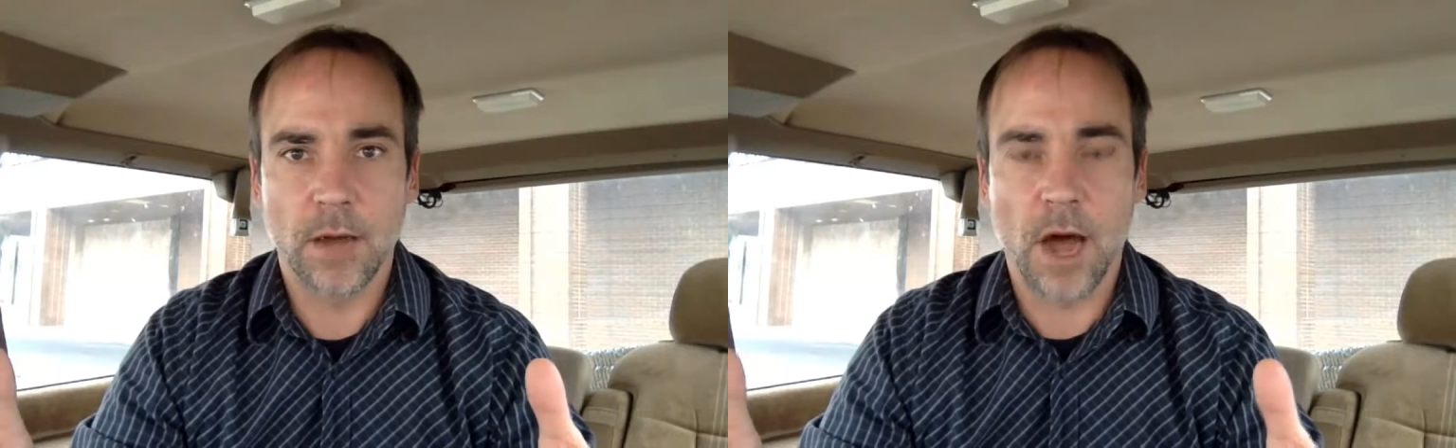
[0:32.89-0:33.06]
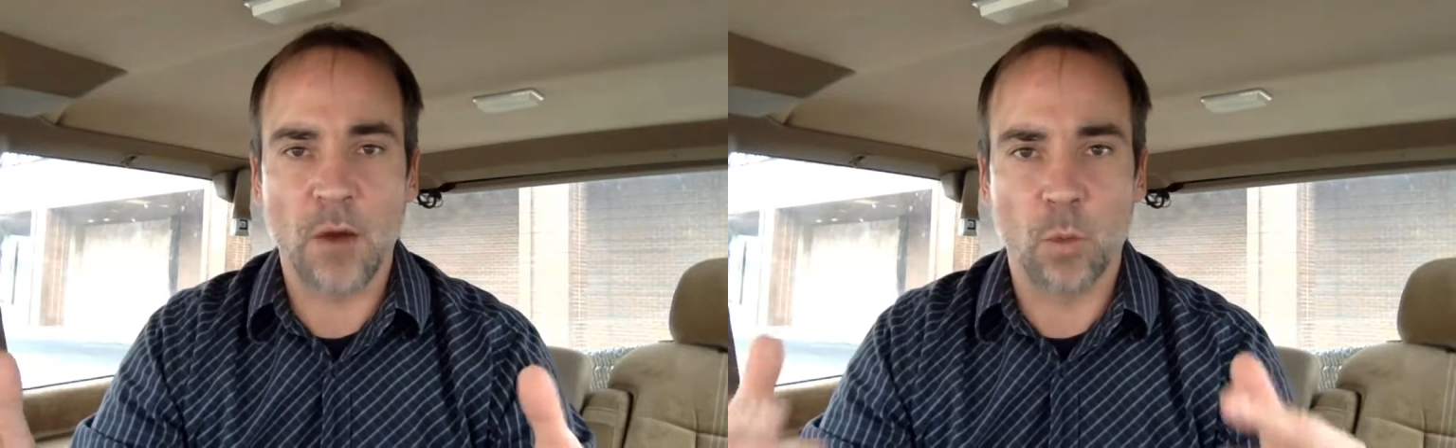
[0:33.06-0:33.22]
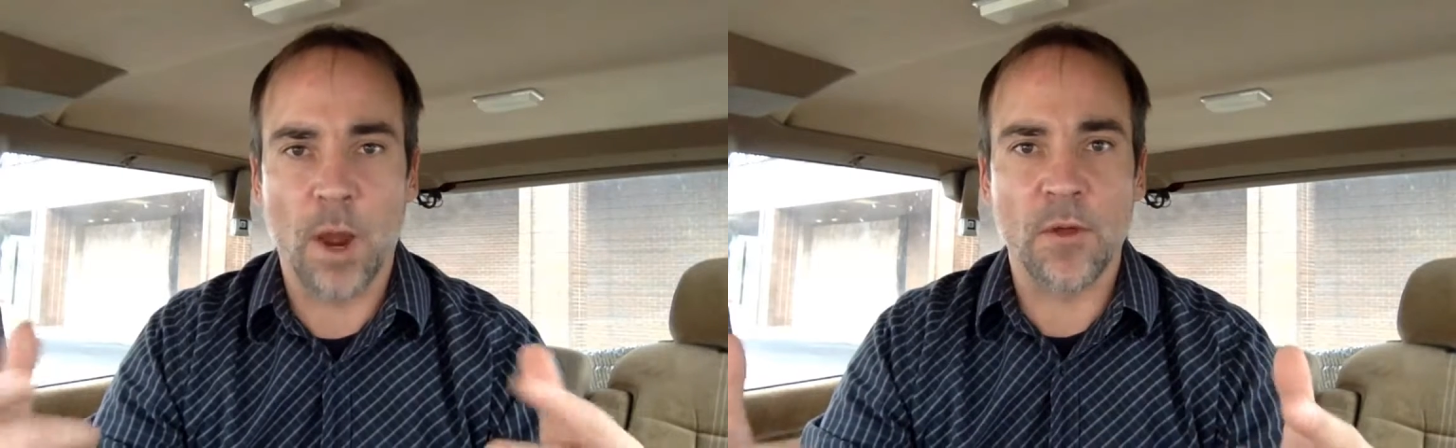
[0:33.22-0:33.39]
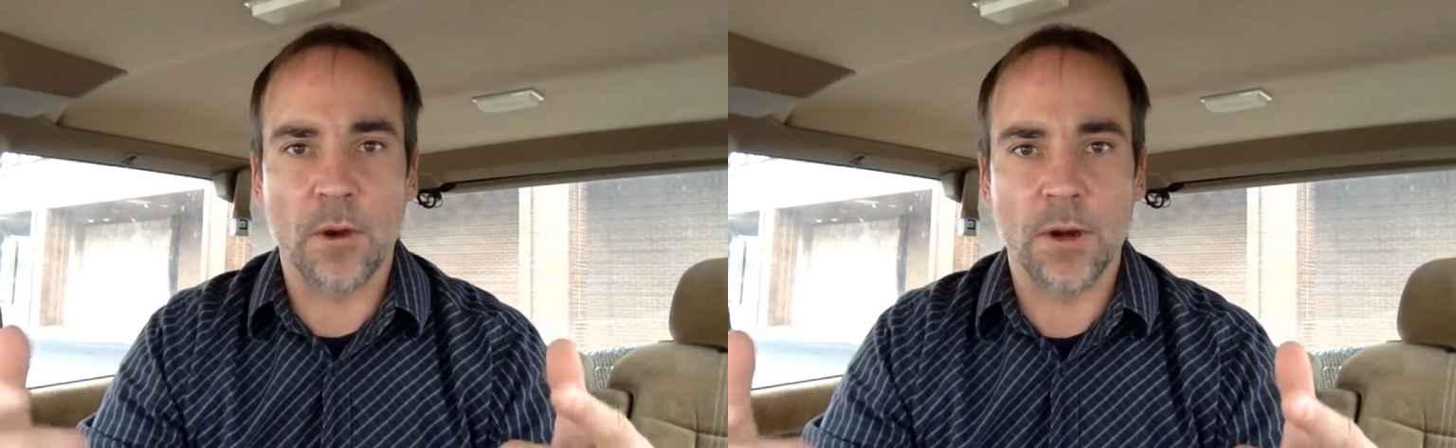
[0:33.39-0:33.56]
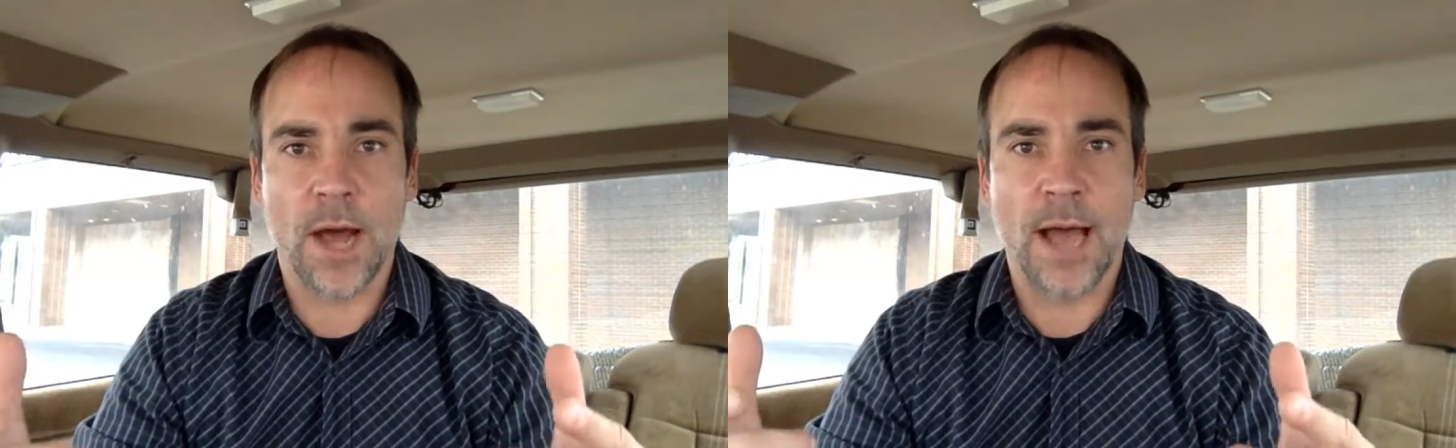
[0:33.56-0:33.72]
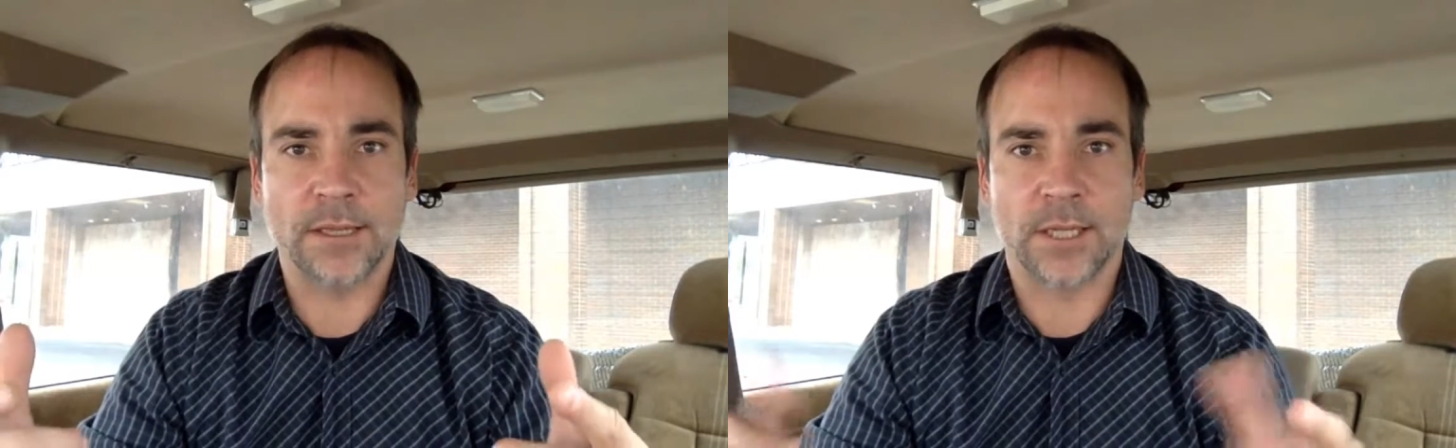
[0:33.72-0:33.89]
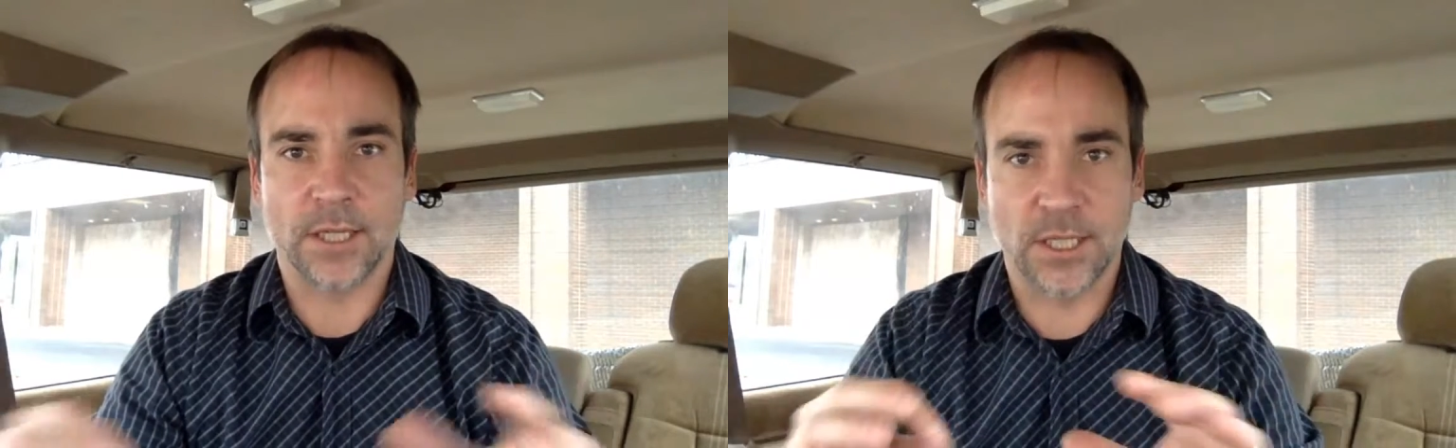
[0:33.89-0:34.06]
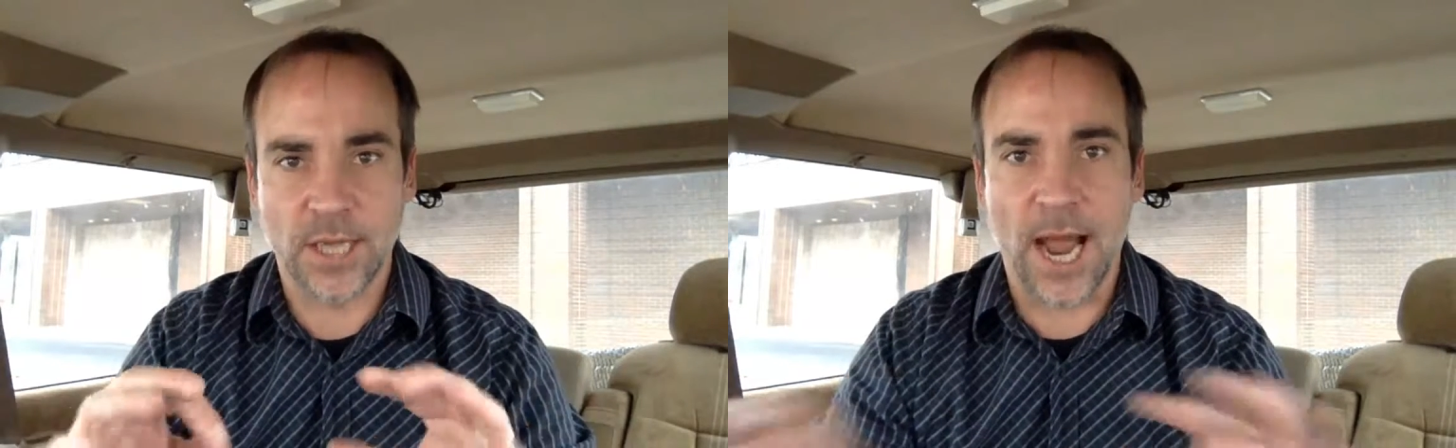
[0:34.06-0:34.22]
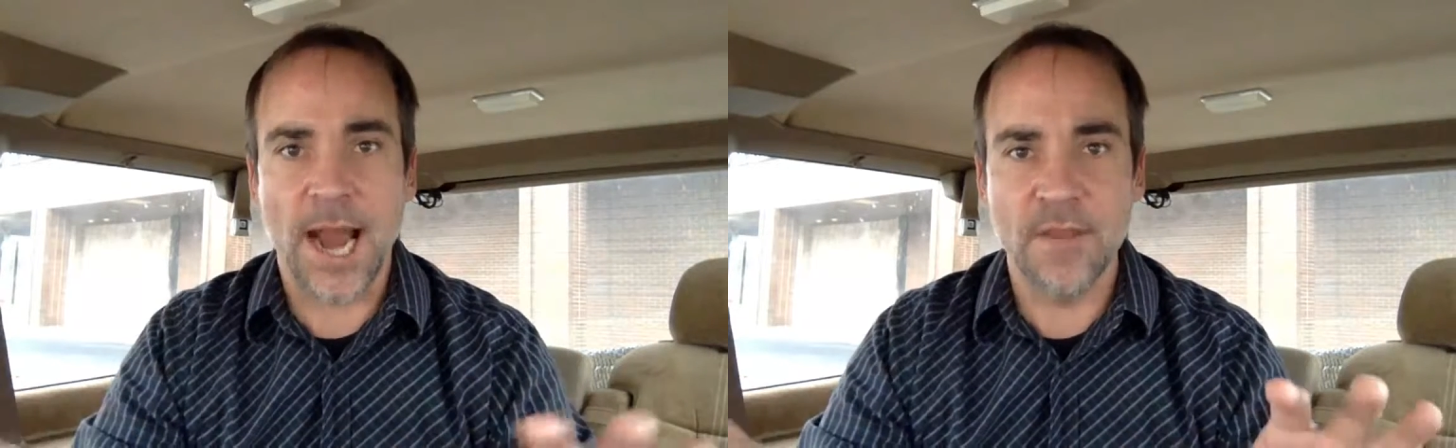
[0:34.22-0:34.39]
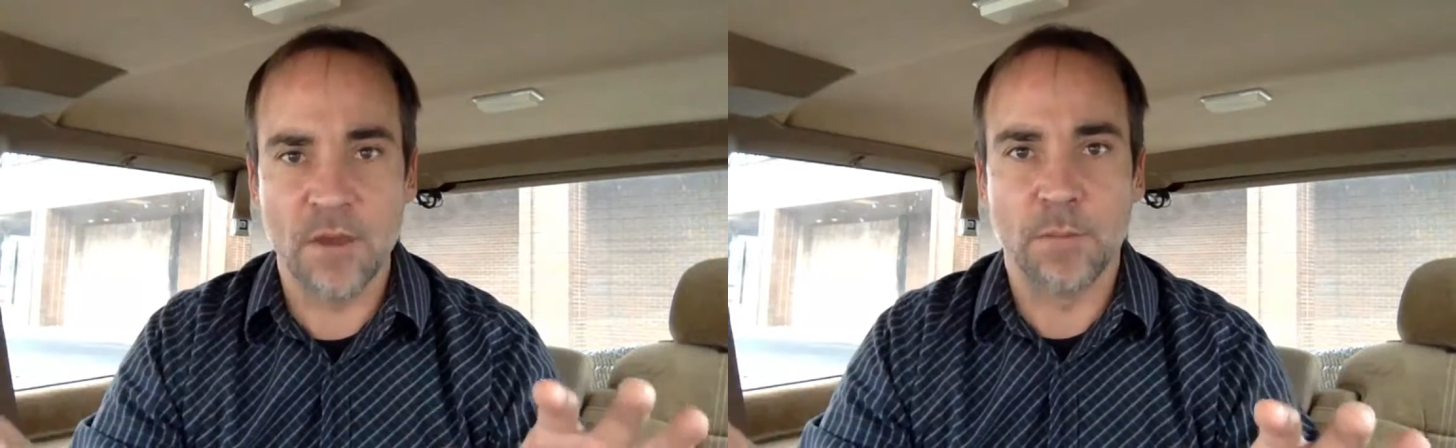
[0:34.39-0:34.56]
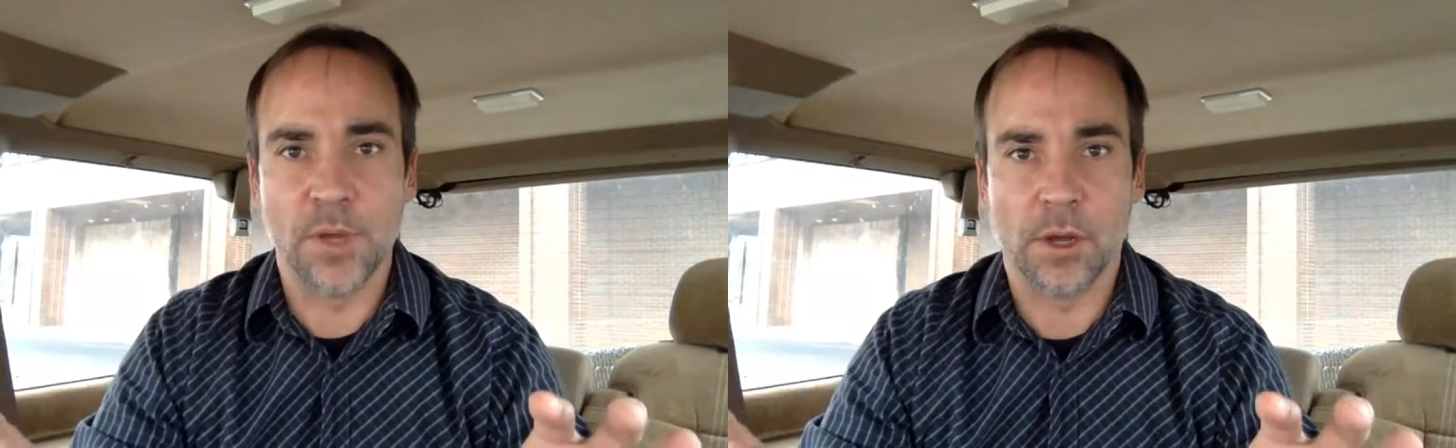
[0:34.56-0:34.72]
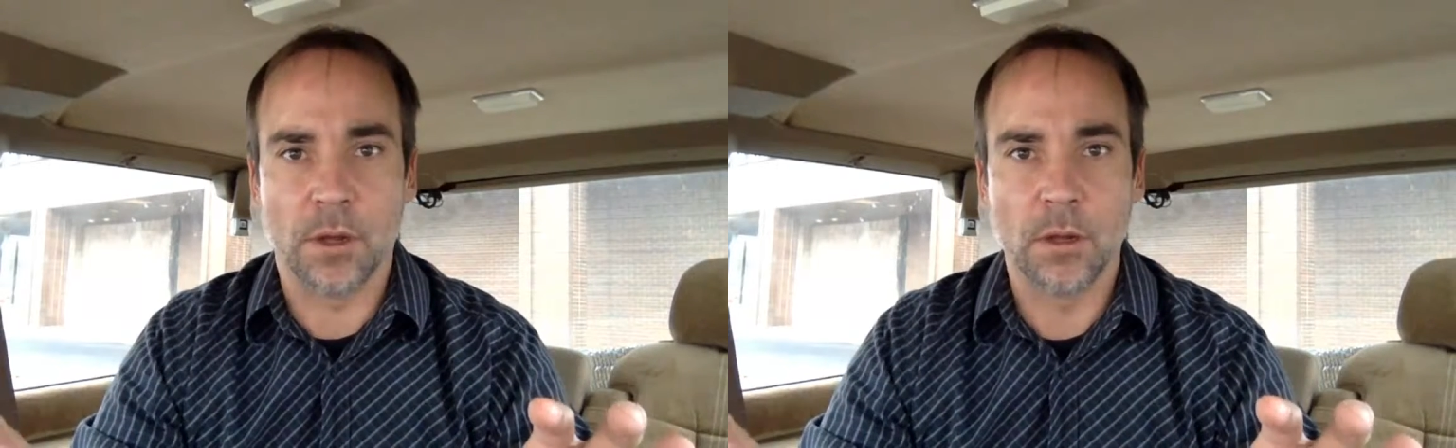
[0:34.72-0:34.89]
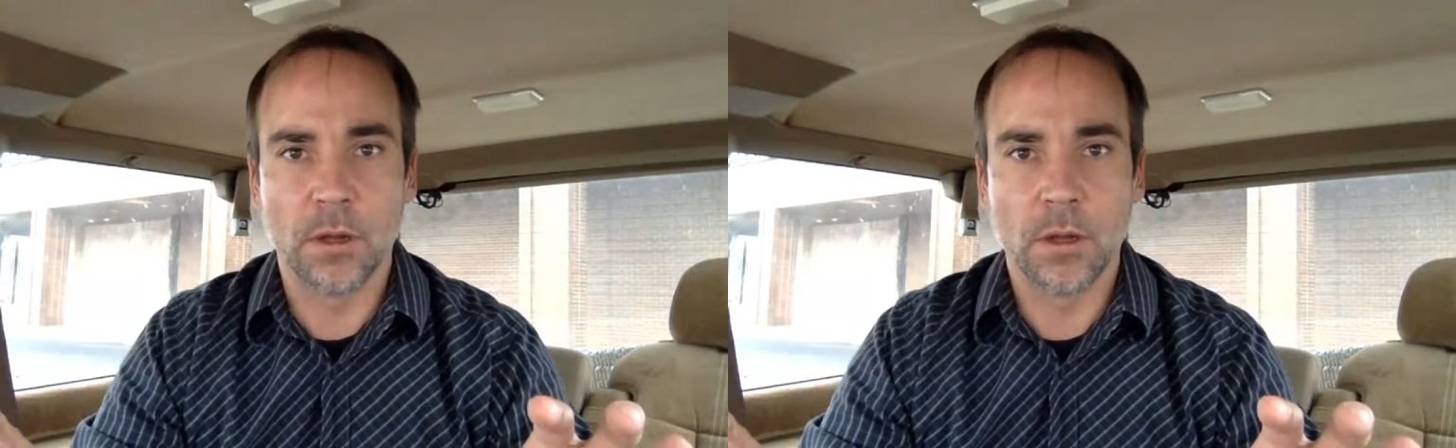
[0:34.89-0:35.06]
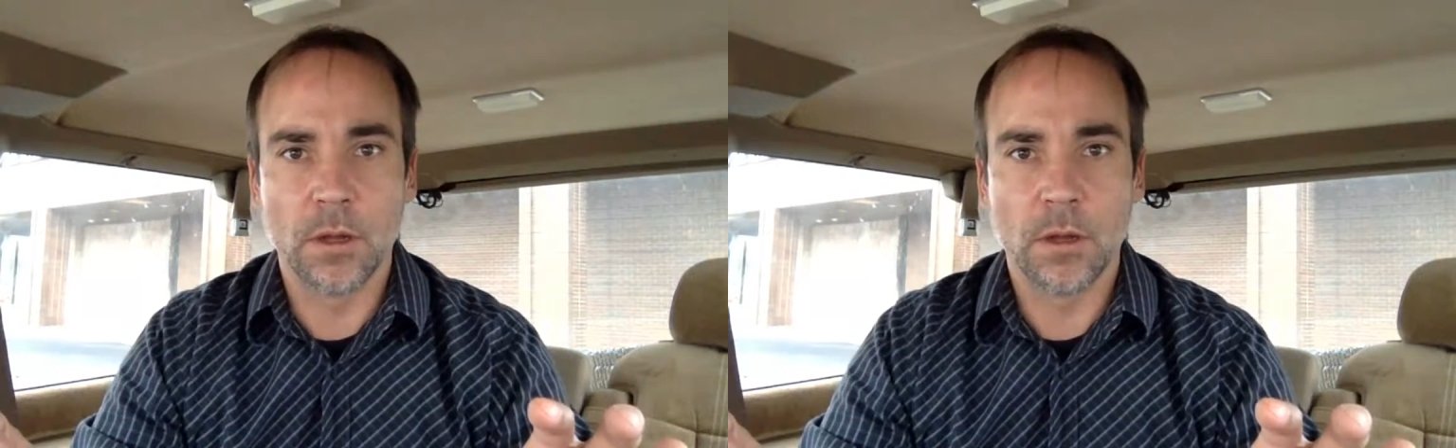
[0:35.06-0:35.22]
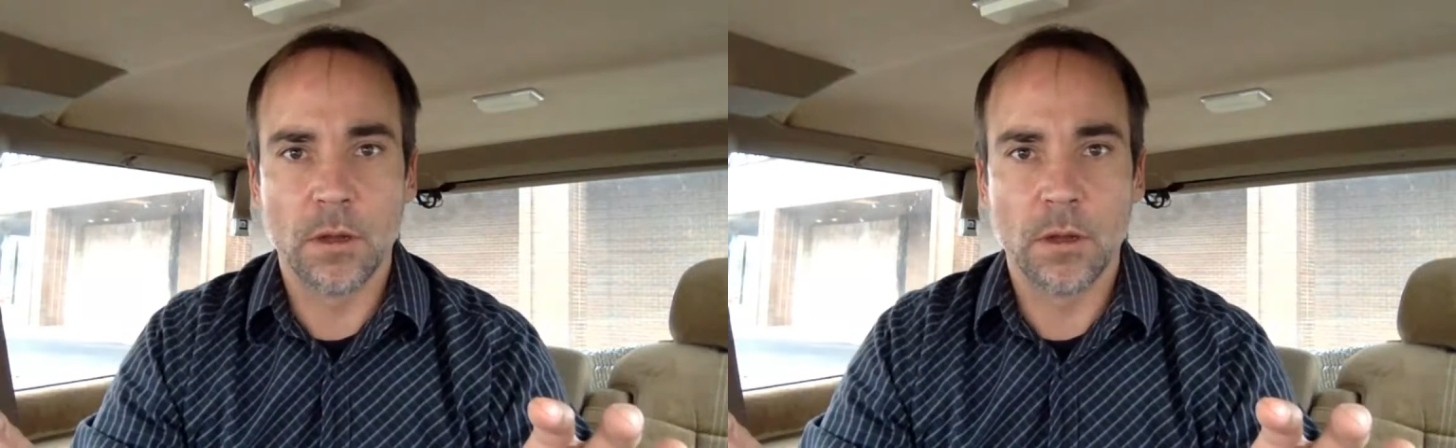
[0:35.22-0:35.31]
on whether or not to sign the bill